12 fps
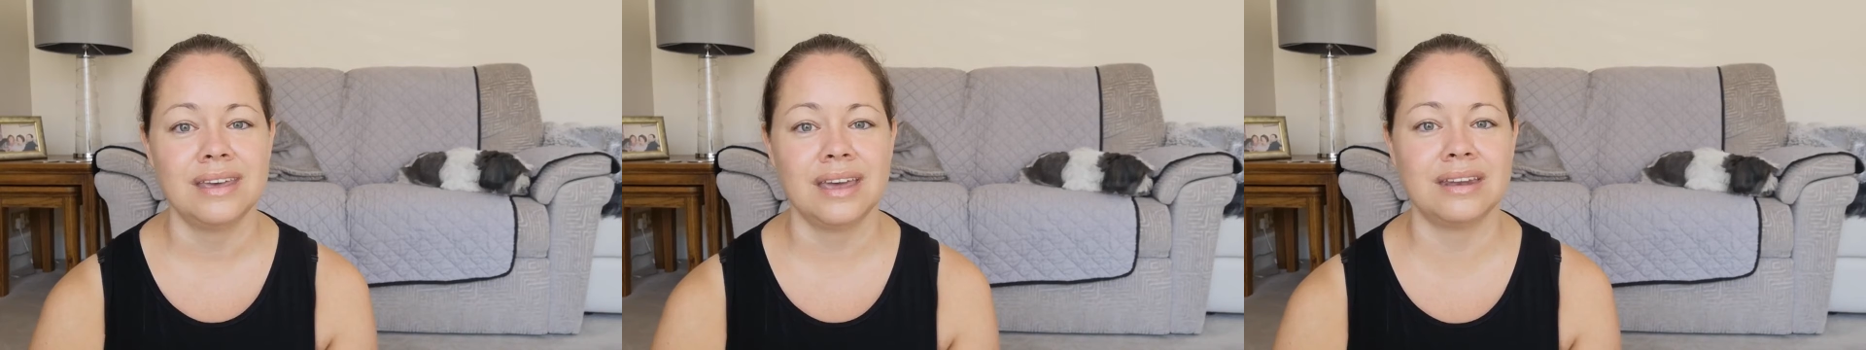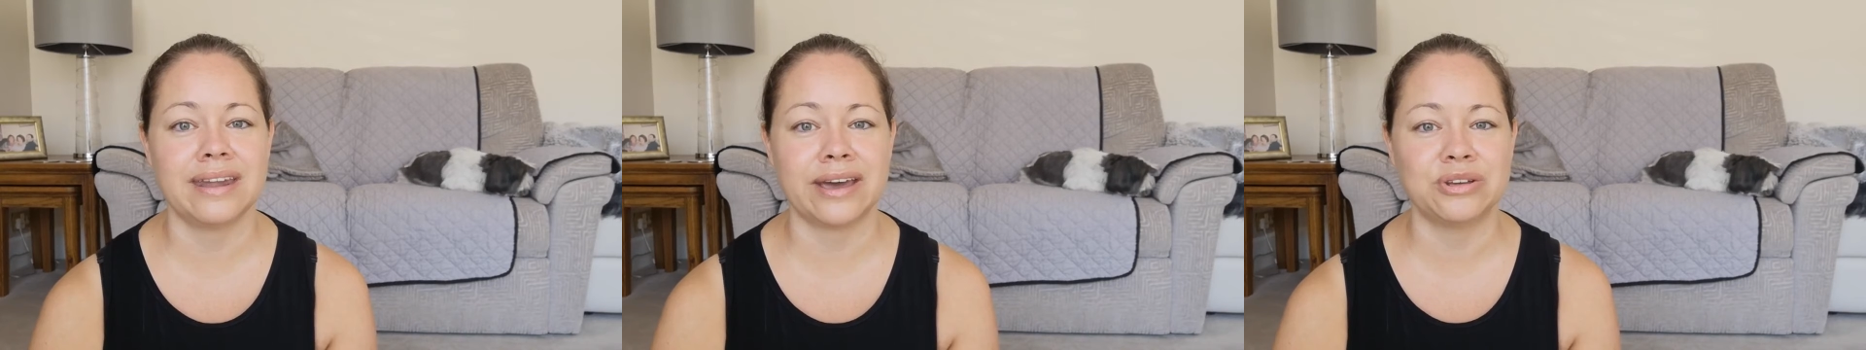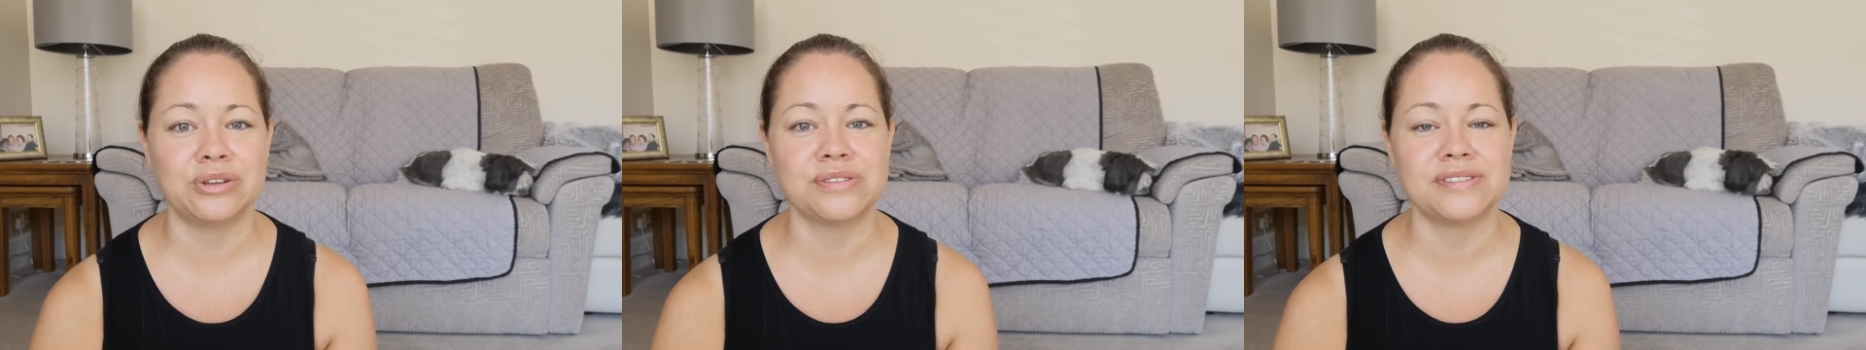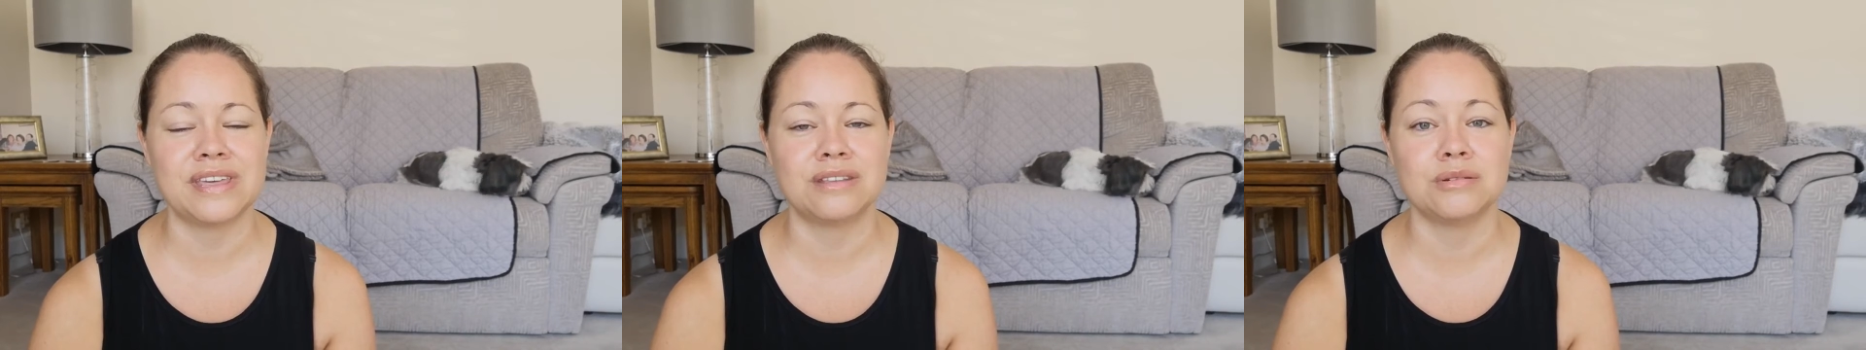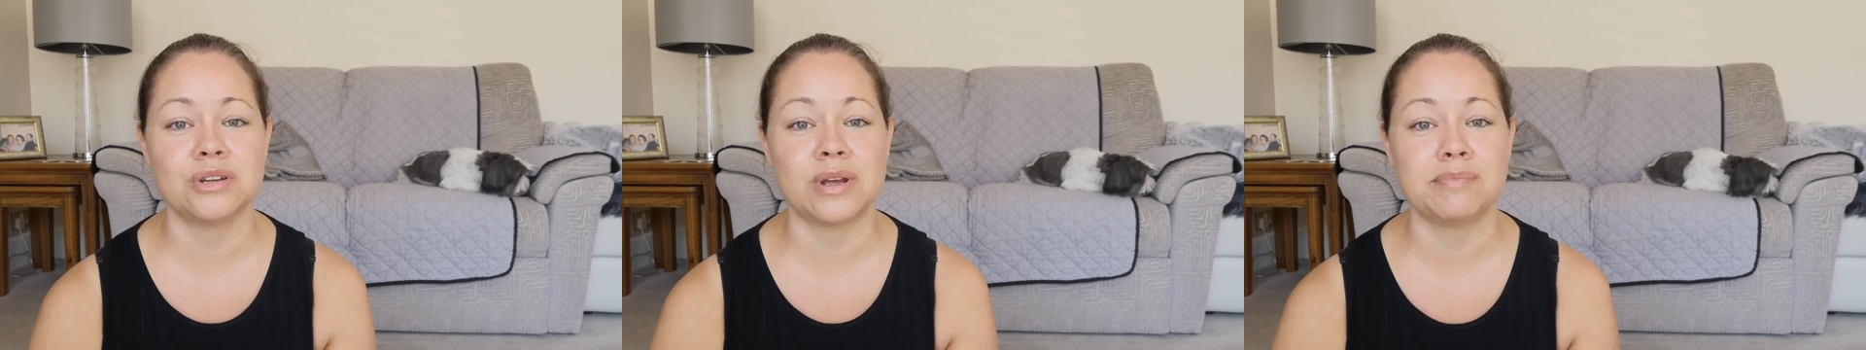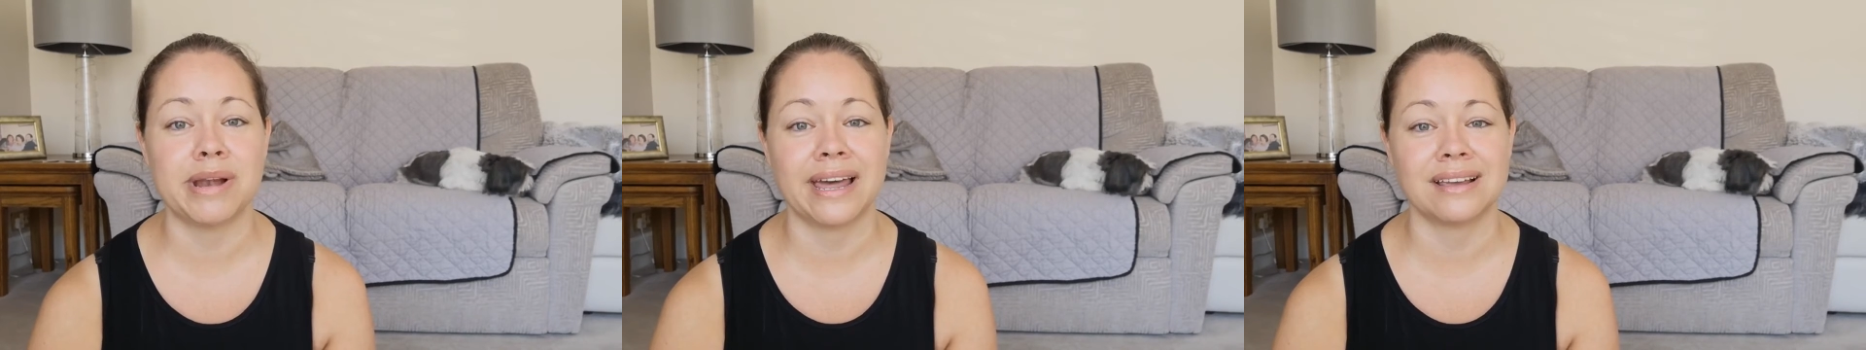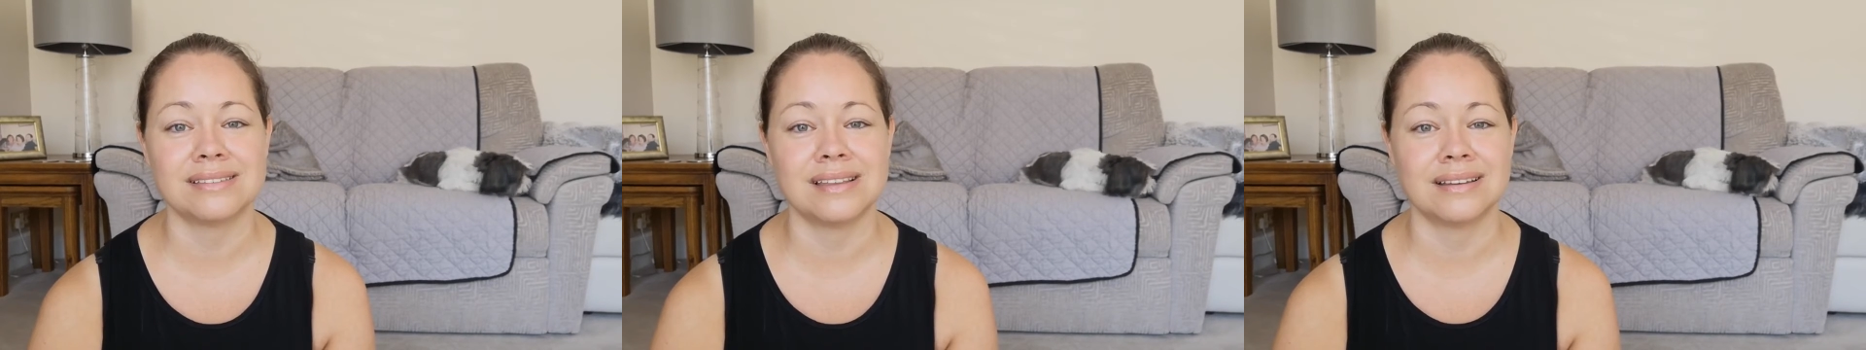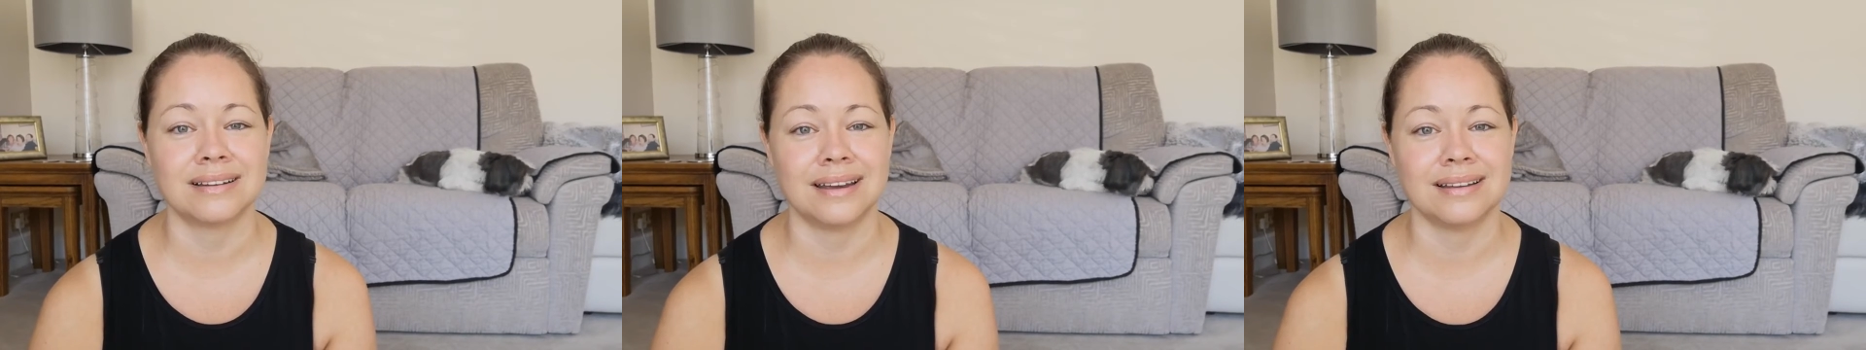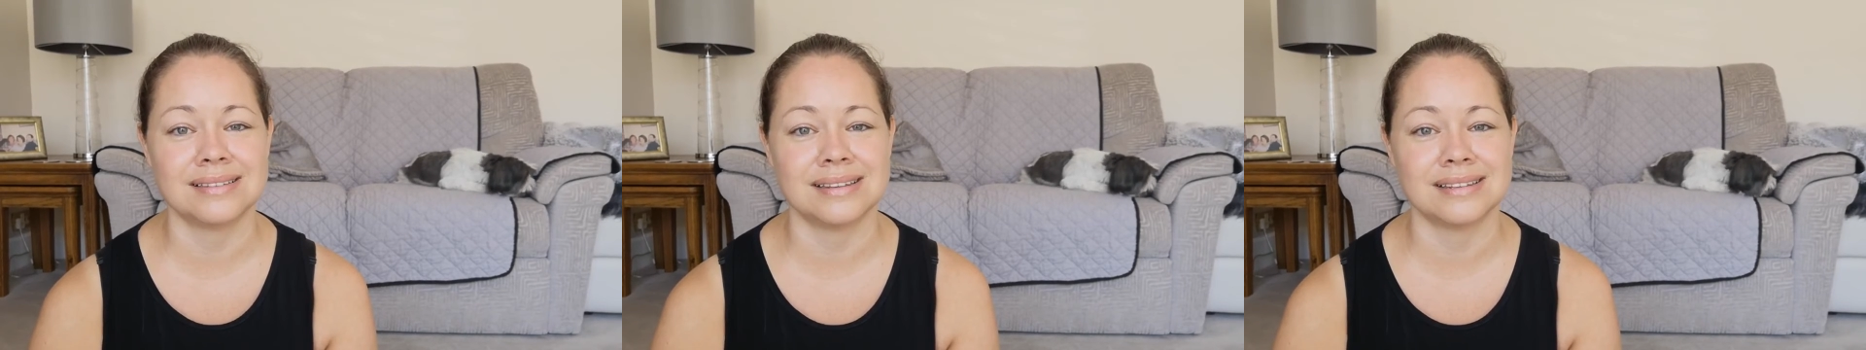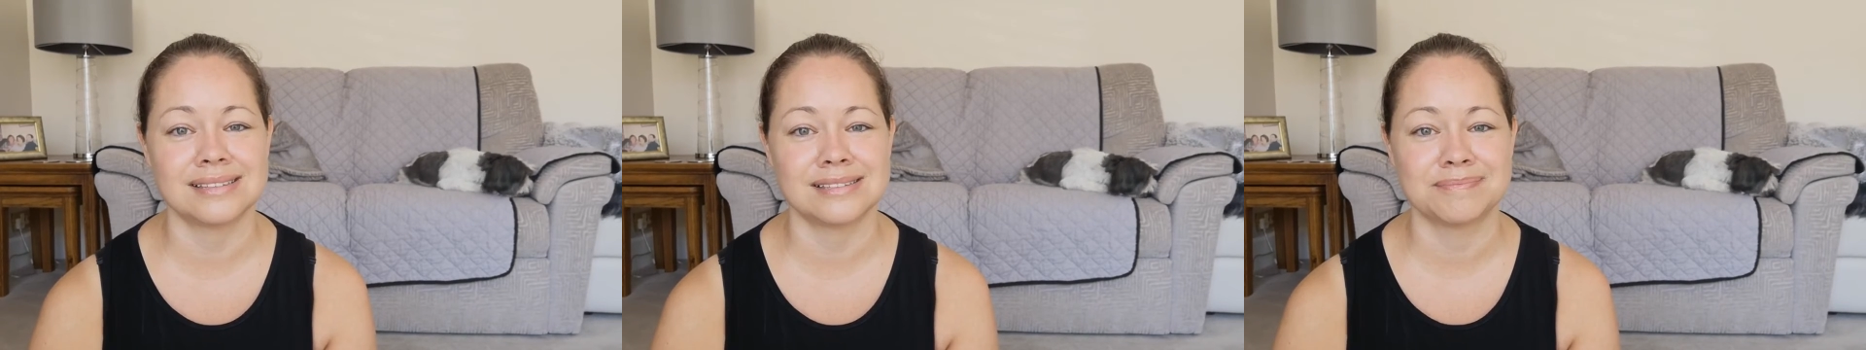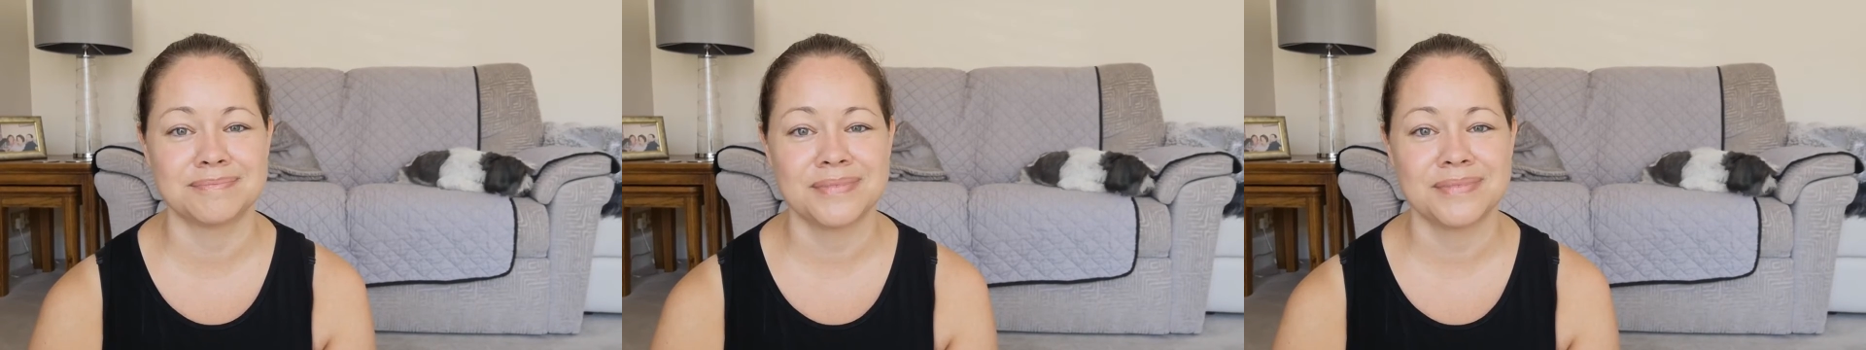And now you'll see them doing planks in the classes.